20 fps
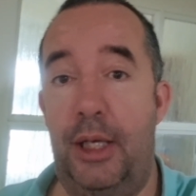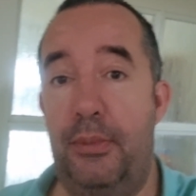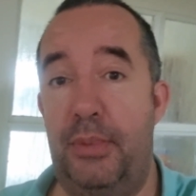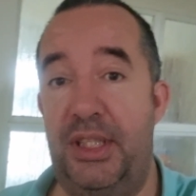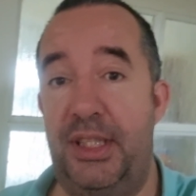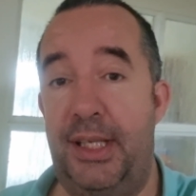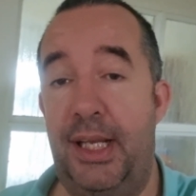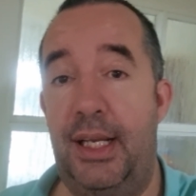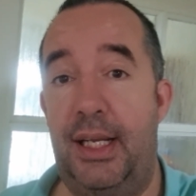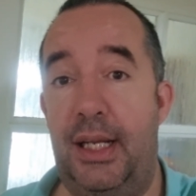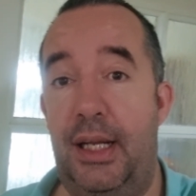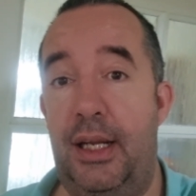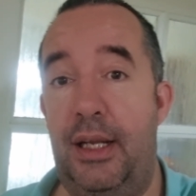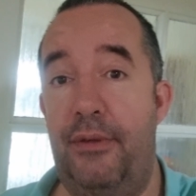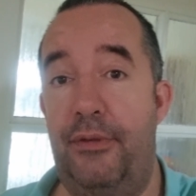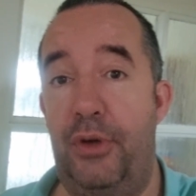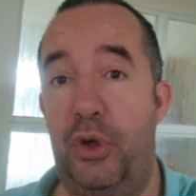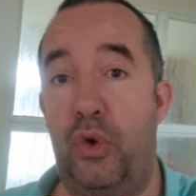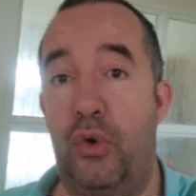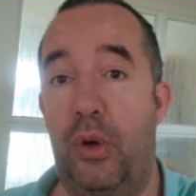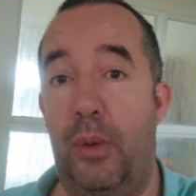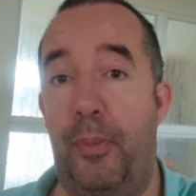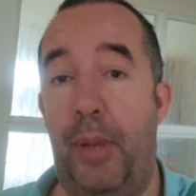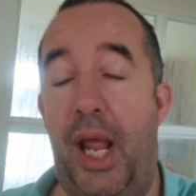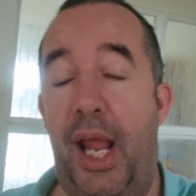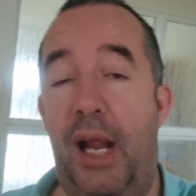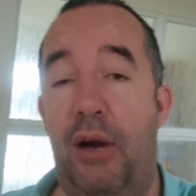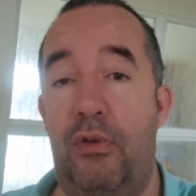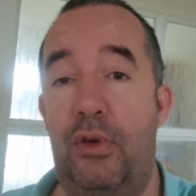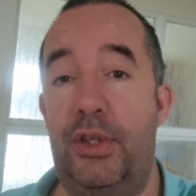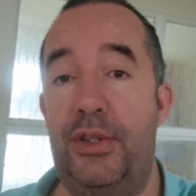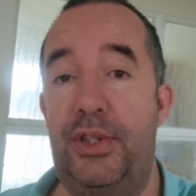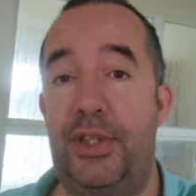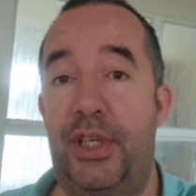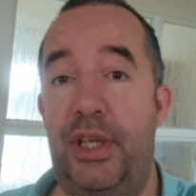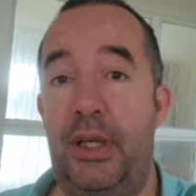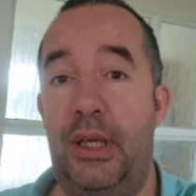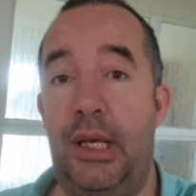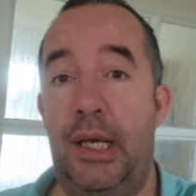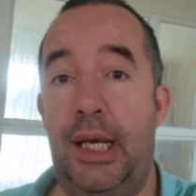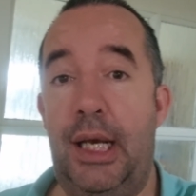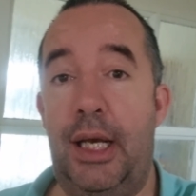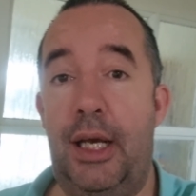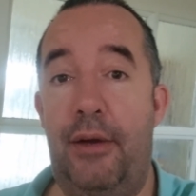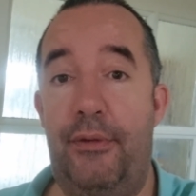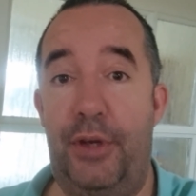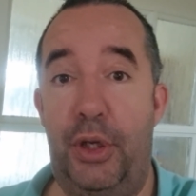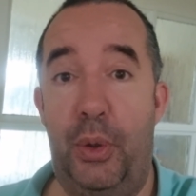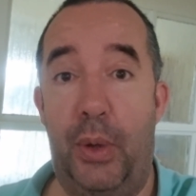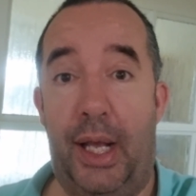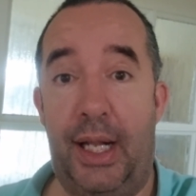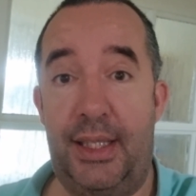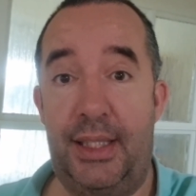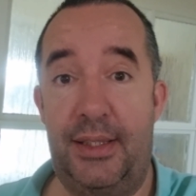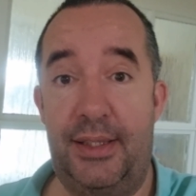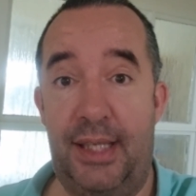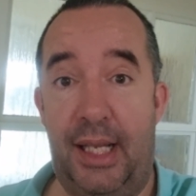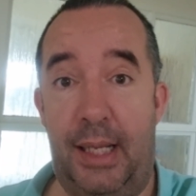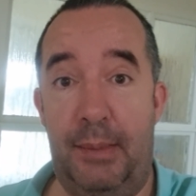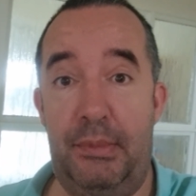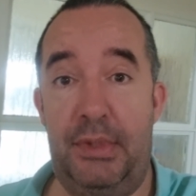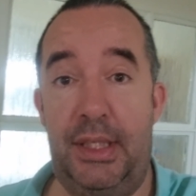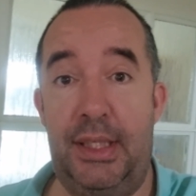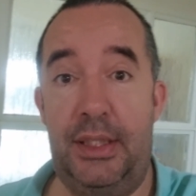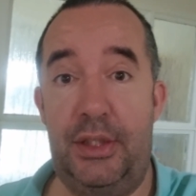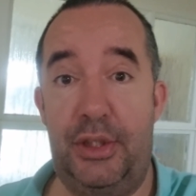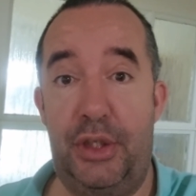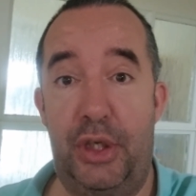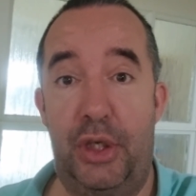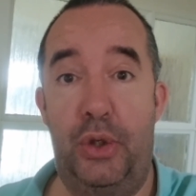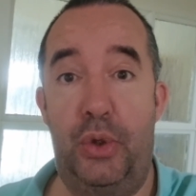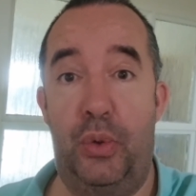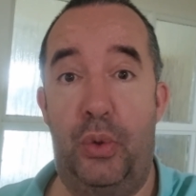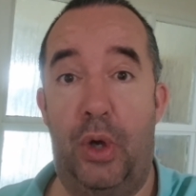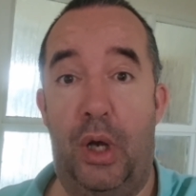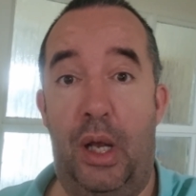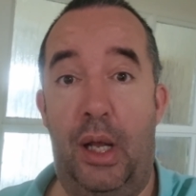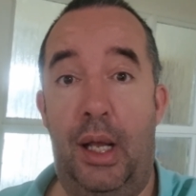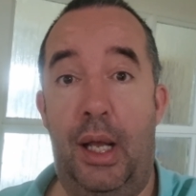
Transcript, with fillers: particularly if you're a parent, have you had the same thing too?